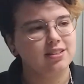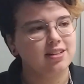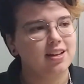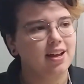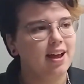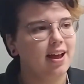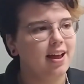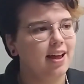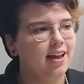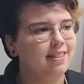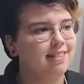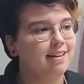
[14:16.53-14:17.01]

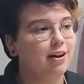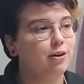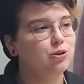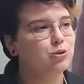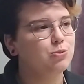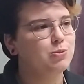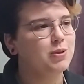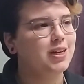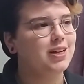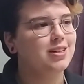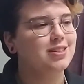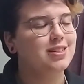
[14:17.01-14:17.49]
and that was
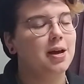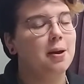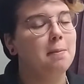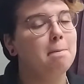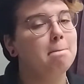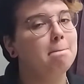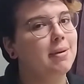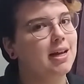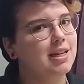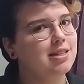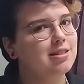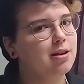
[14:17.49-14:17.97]
because I
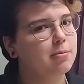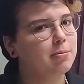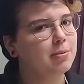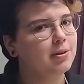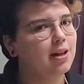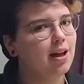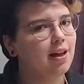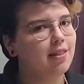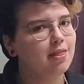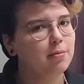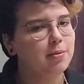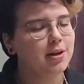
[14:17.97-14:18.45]
messed up a
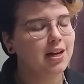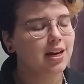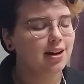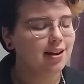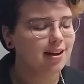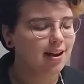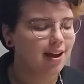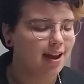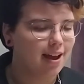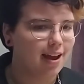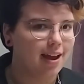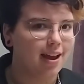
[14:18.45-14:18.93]
lot in the beginning,
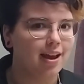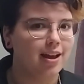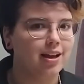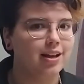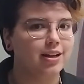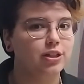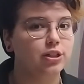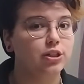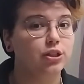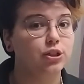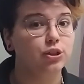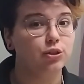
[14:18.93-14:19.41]

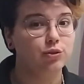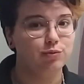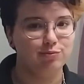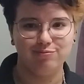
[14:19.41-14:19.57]
and